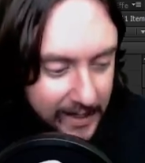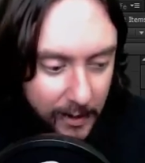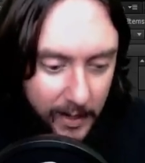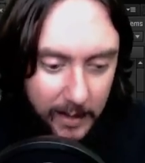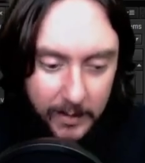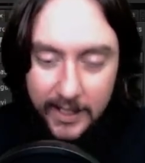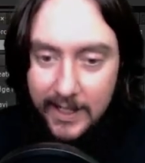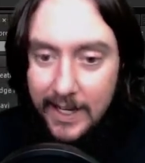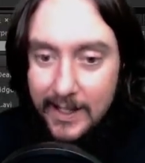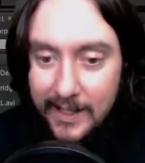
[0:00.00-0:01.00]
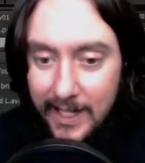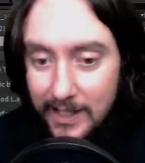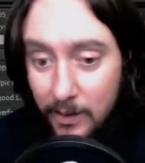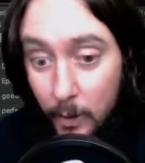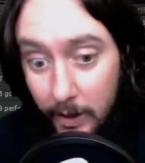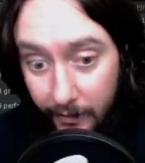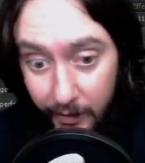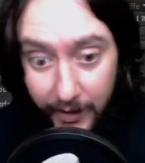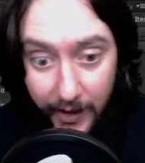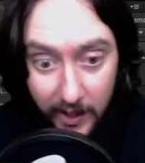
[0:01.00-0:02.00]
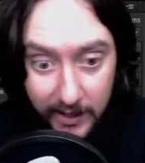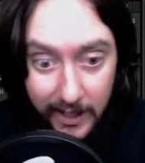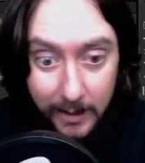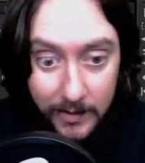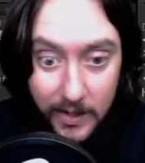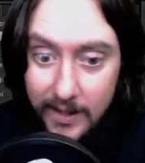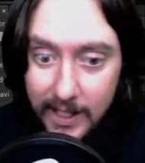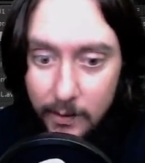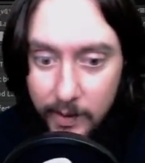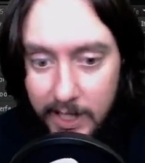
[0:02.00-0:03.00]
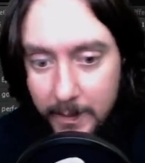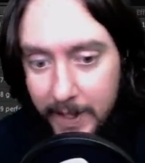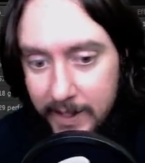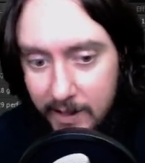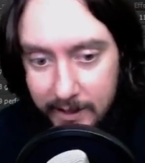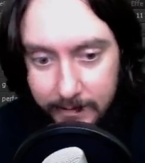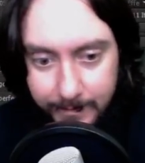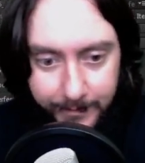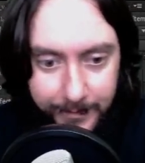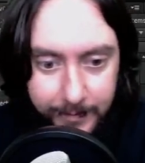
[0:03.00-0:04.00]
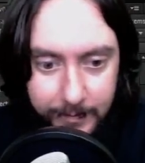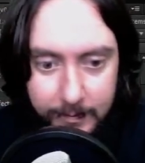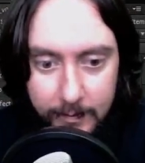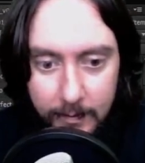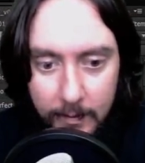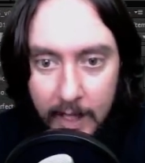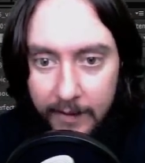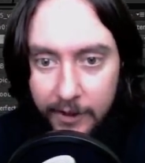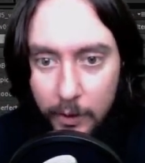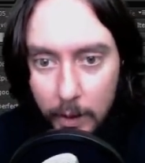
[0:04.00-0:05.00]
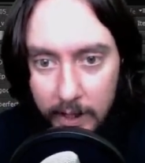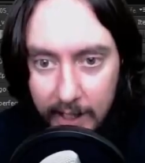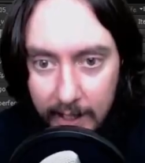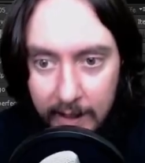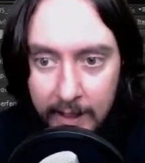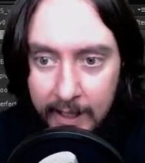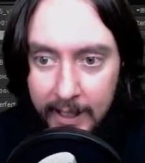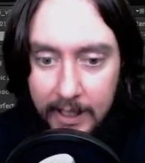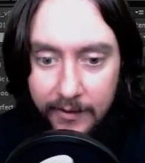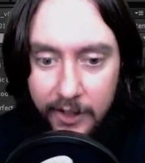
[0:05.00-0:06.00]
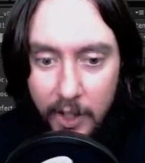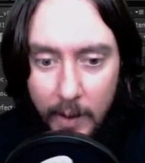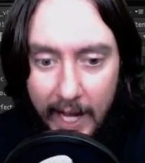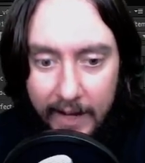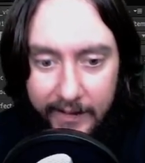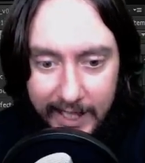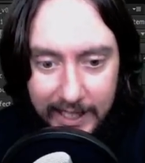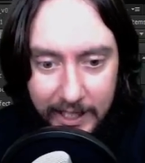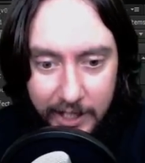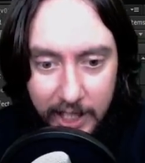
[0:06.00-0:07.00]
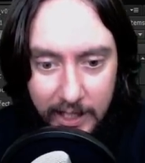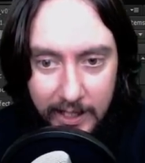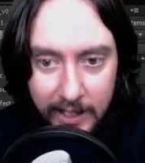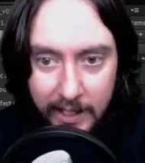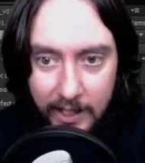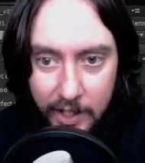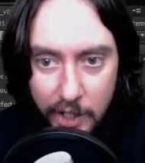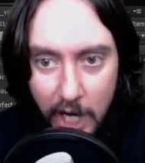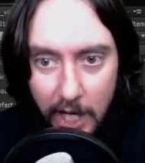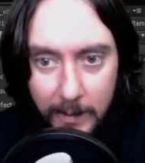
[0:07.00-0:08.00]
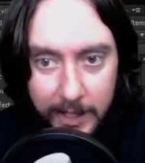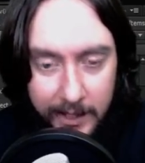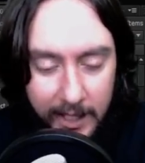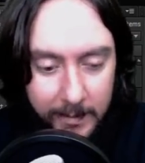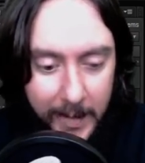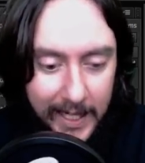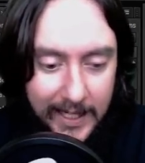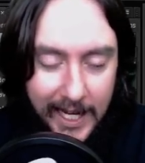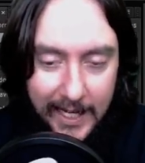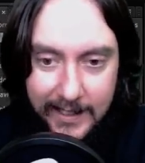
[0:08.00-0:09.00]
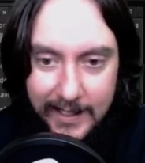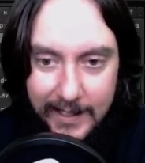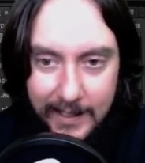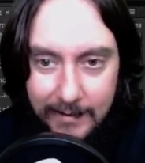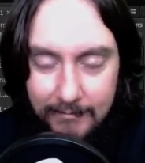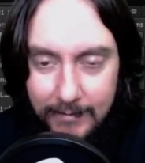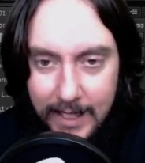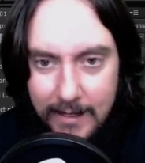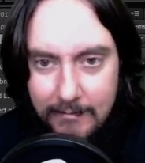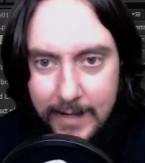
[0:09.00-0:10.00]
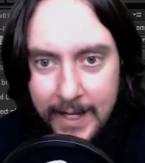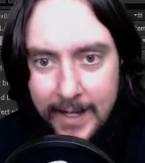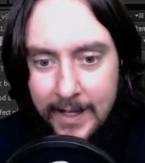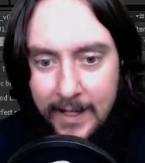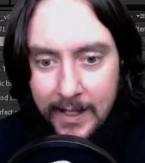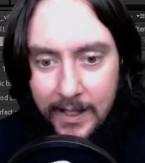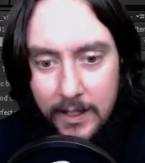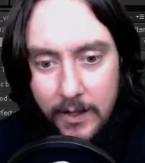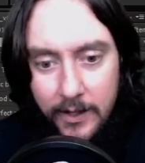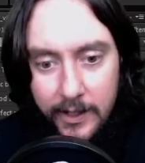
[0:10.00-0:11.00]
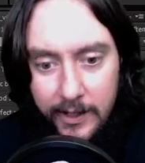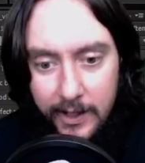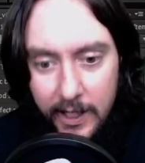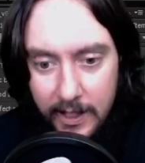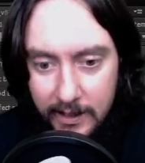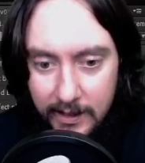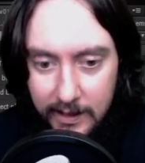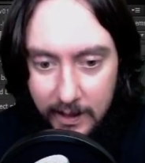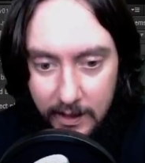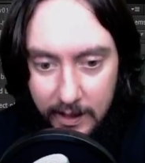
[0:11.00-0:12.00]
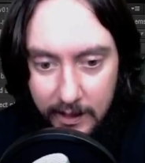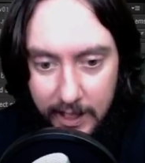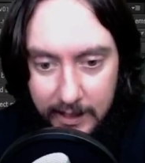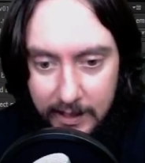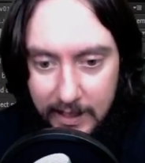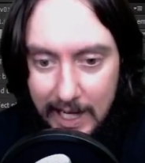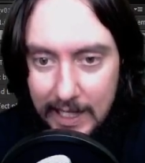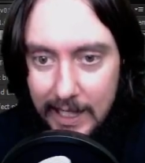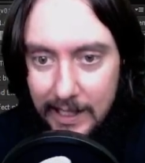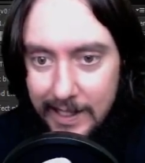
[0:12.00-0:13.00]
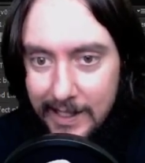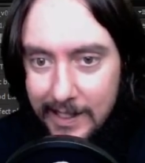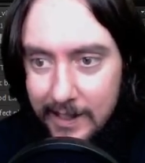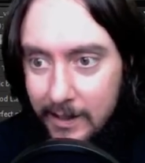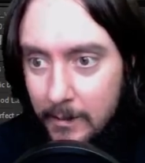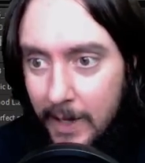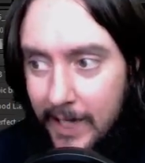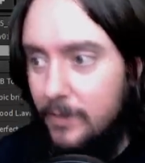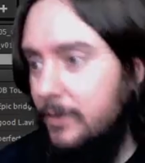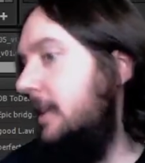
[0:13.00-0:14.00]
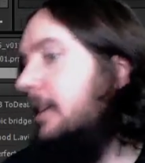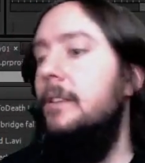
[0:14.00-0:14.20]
They were able to stay in the States and work for a long time. So I think it really depends on if you're working. If you don't have like a legit job and you're not paying taxes and you know you're not signed into the system, I don't